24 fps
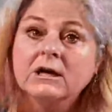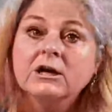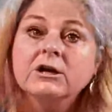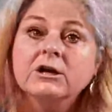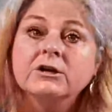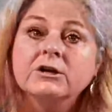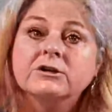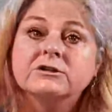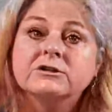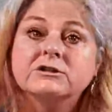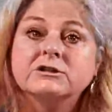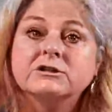
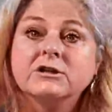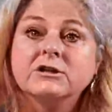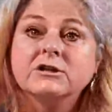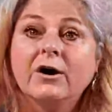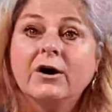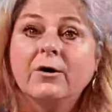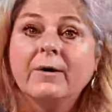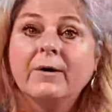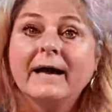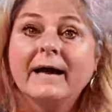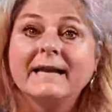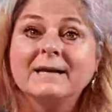So
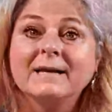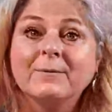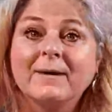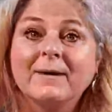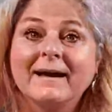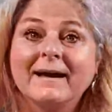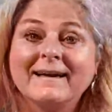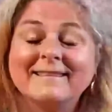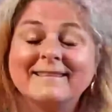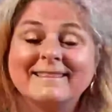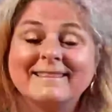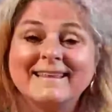
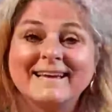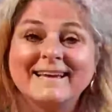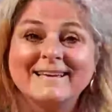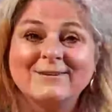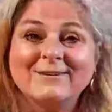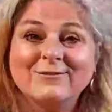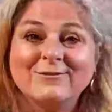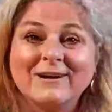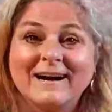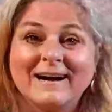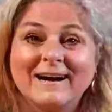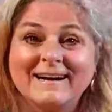anyway, thank you
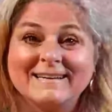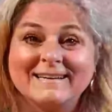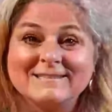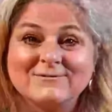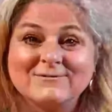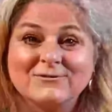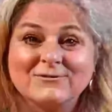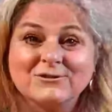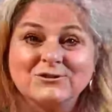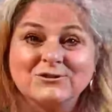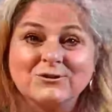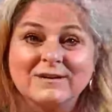guys for
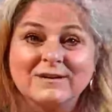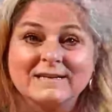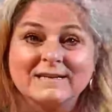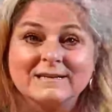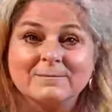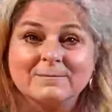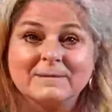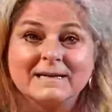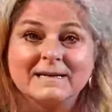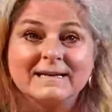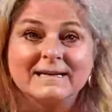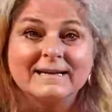joining
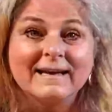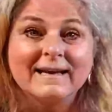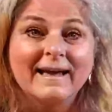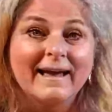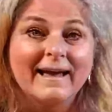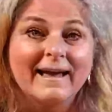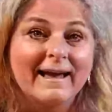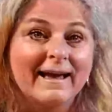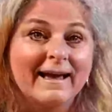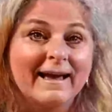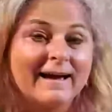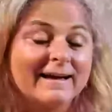me,
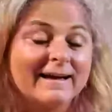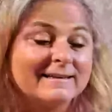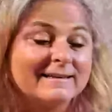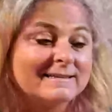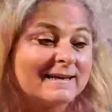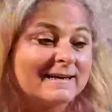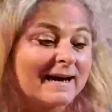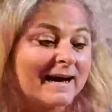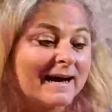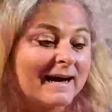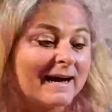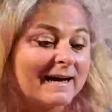and
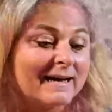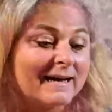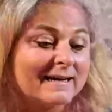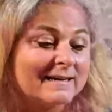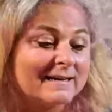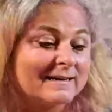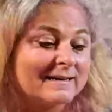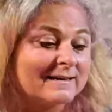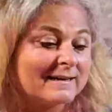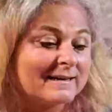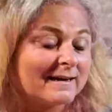I